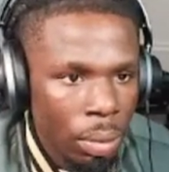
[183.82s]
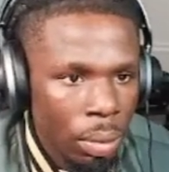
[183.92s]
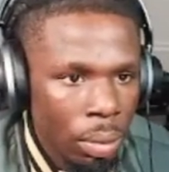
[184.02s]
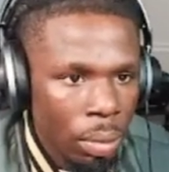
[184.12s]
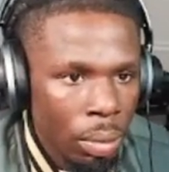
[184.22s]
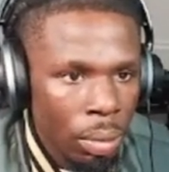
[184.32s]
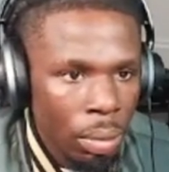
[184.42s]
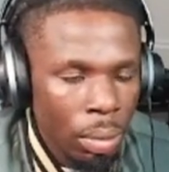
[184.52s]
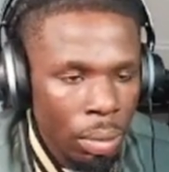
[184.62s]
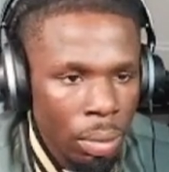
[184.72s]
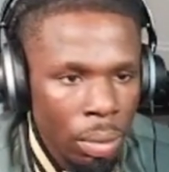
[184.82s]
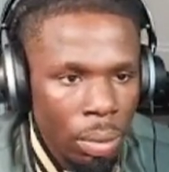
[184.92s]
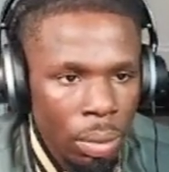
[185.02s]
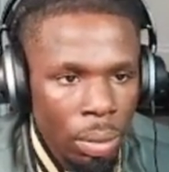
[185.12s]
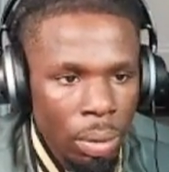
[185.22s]

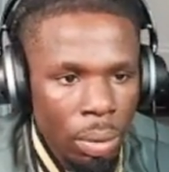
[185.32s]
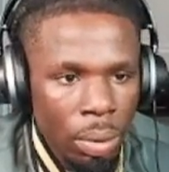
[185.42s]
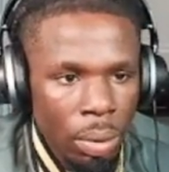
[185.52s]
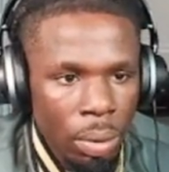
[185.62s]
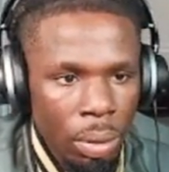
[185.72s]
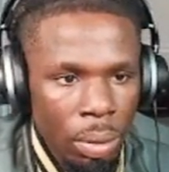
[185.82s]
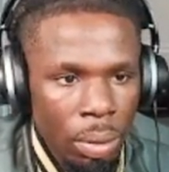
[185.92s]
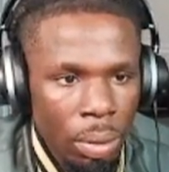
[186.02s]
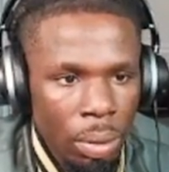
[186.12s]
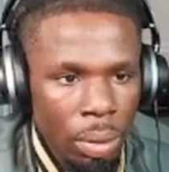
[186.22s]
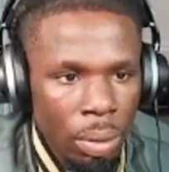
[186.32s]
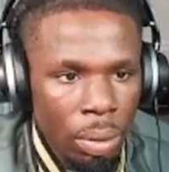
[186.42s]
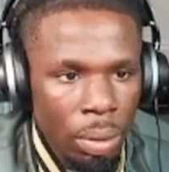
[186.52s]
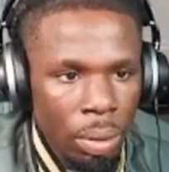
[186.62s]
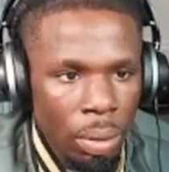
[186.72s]

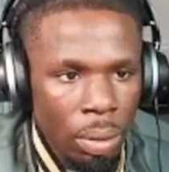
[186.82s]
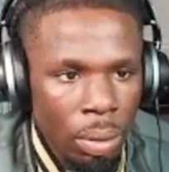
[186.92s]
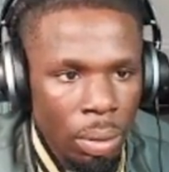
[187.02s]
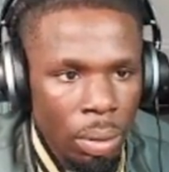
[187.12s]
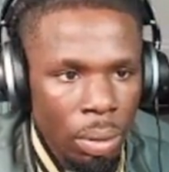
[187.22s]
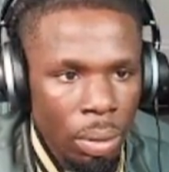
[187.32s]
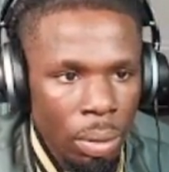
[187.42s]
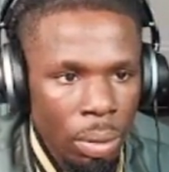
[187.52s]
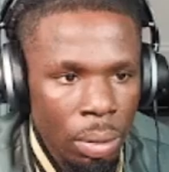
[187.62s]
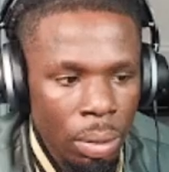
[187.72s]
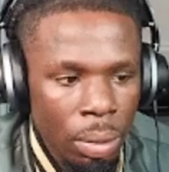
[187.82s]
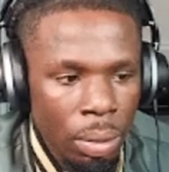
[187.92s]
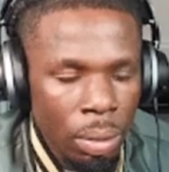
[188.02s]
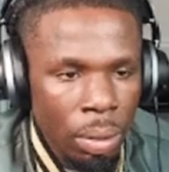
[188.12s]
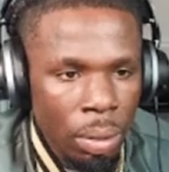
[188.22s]

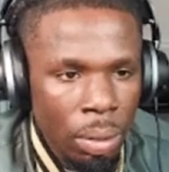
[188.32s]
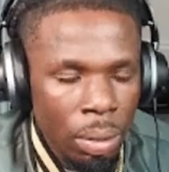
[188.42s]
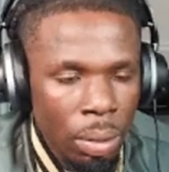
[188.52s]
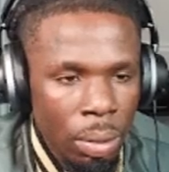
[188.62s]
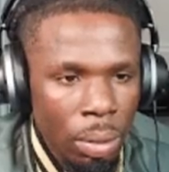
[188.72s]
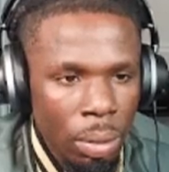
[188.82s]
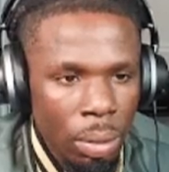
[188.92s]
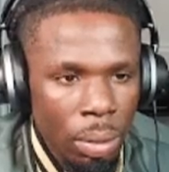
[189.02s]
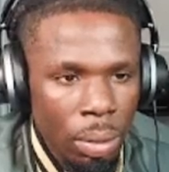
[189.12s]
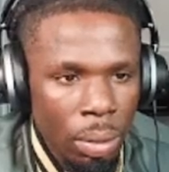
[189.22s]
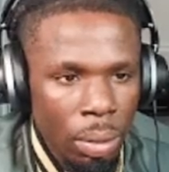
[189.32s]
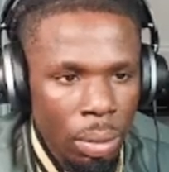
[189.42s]
The person shown says nothing.